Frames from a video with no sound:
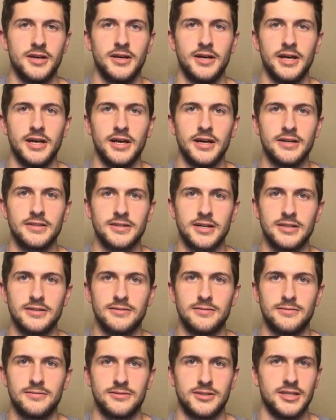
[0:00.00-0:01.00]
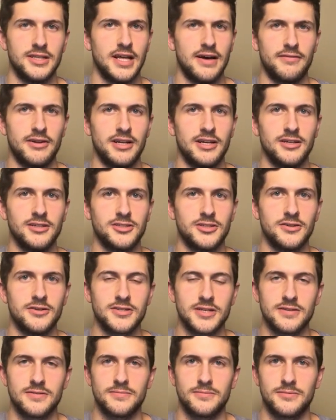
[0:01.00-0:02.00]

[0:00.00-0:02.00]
and I didn't have any issues and